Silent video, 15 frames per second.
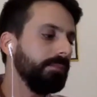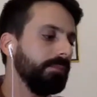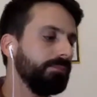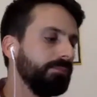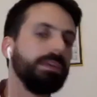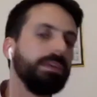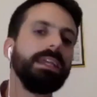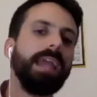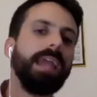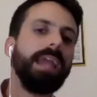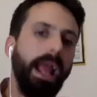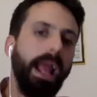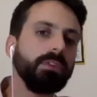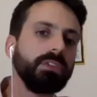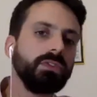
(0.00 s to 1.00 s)

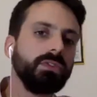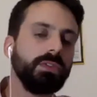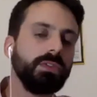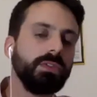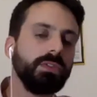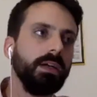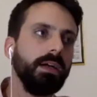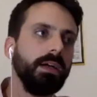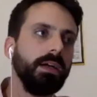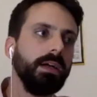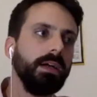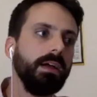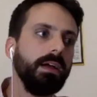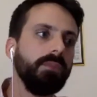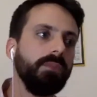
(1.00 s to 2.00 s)
pronounced
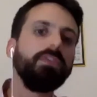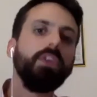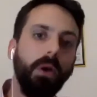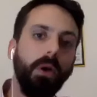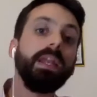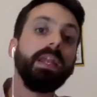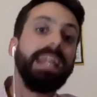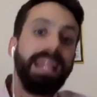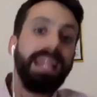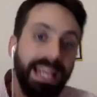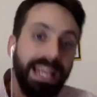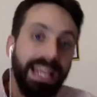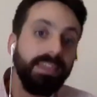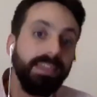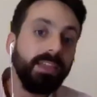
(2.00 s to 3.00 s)
uh, phenomenon
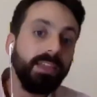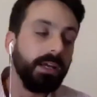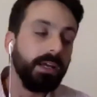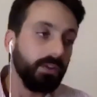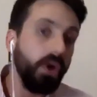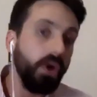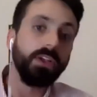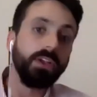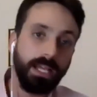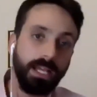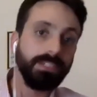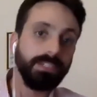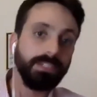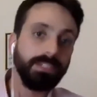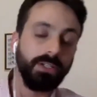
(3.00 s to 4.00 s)
in the
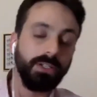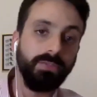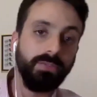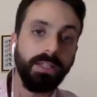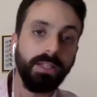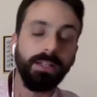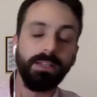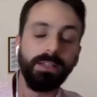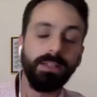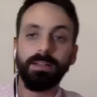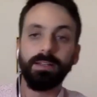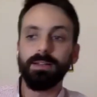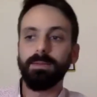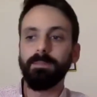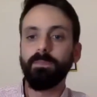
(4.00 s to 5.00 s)
context of the
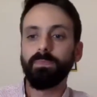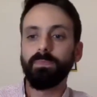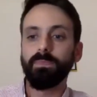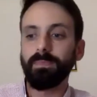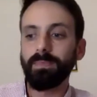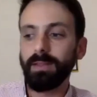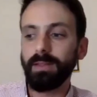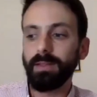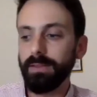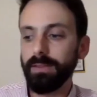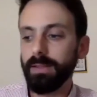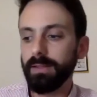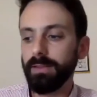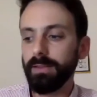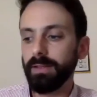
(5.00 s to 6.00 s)
the uh,
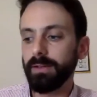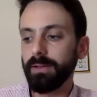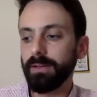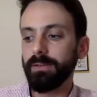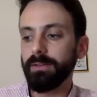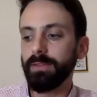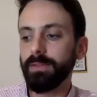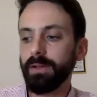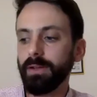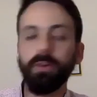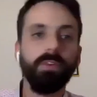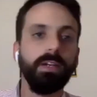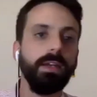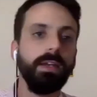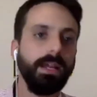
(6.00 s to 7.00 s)
the, the, the
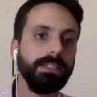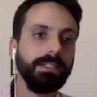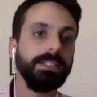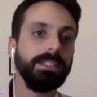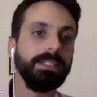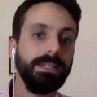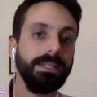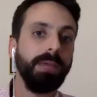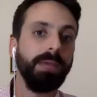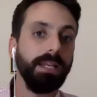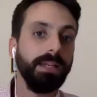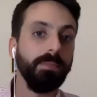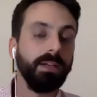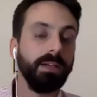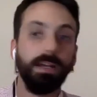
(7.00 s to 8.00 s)
COVID-19
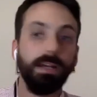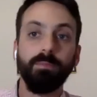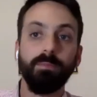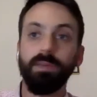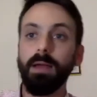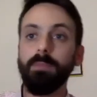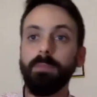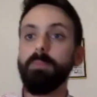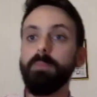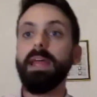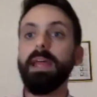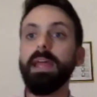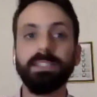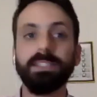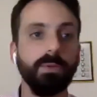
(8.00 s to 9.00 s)
pandemic. And I'm, I'm
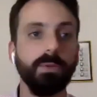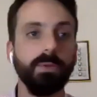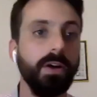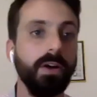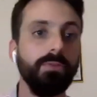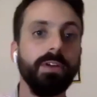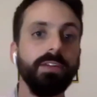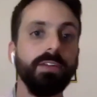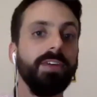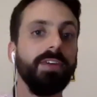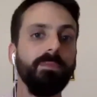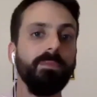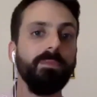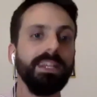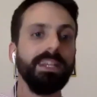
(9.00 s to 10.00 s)
amazed that we've gone 45
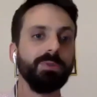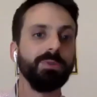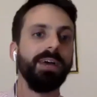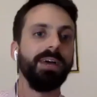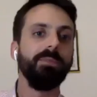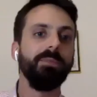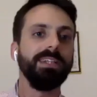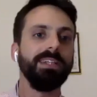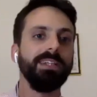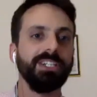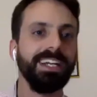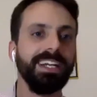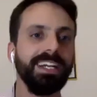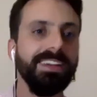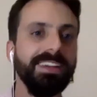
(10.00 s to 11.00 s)
minutes without
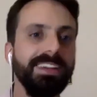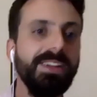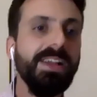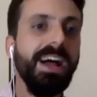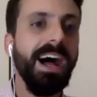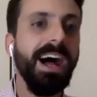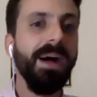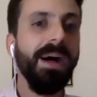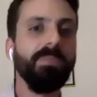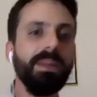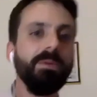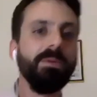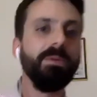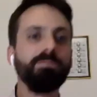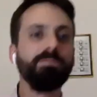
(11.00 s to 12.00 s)
mentioning it, um, that it
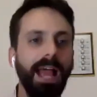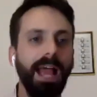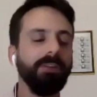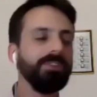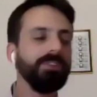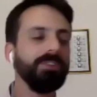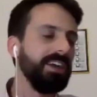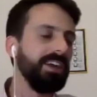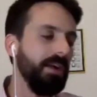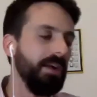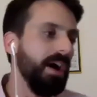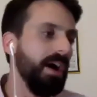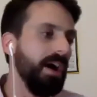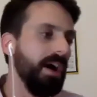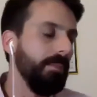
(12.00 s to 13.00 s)
was bound to come
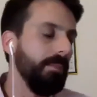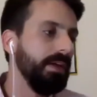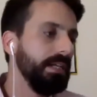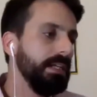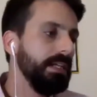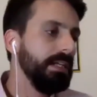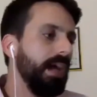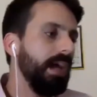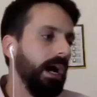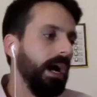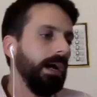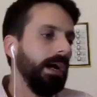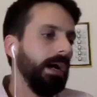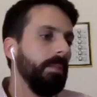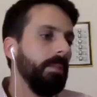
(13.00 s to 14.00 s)
up,
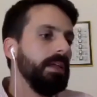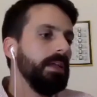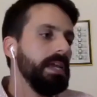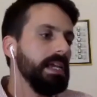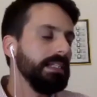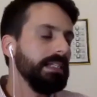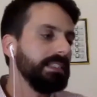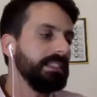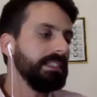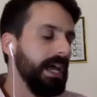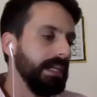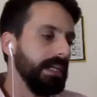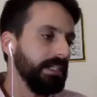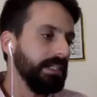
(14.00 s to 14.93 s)
uh, is that